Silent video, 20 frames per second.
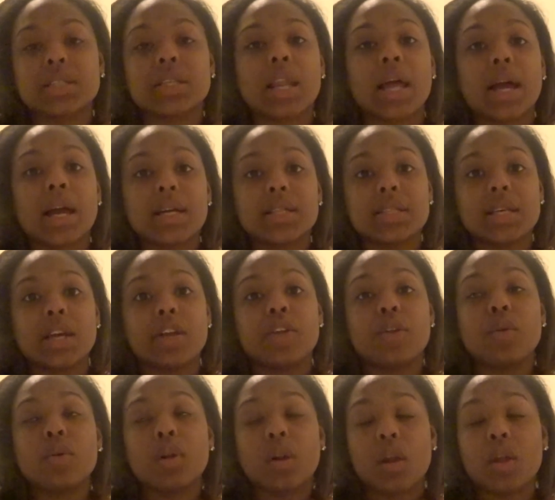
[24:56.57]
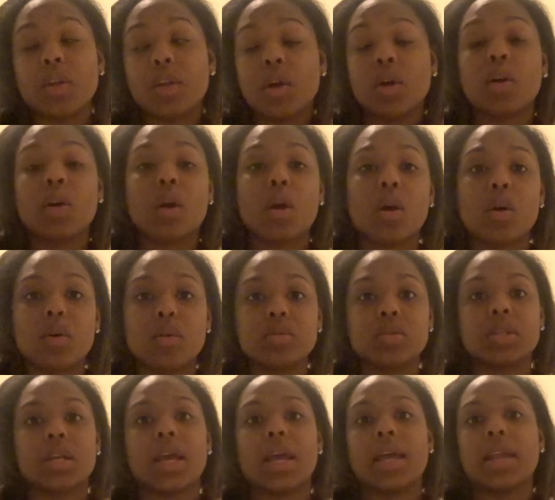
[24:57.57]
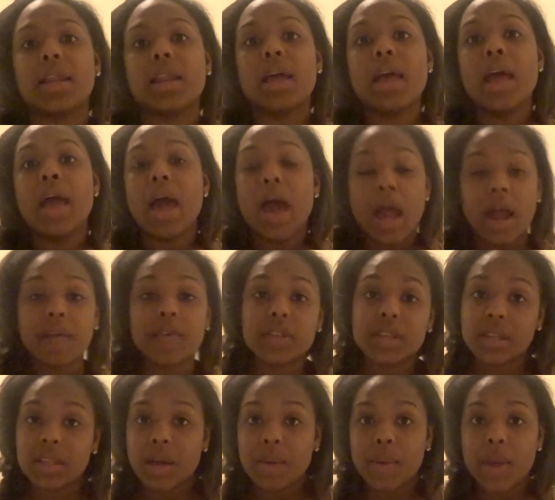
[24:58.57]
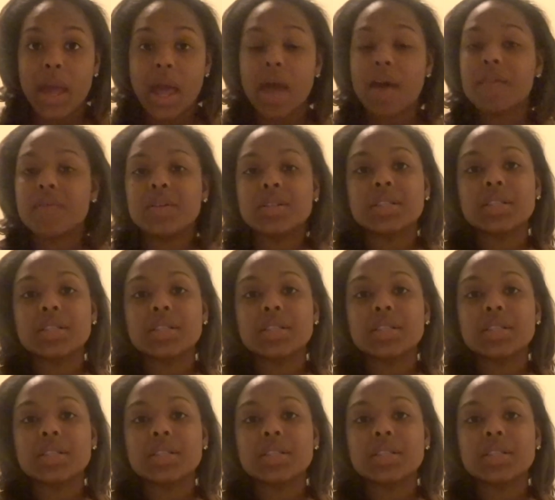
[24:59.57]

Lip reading: So like I said, your clothes and everything that we have is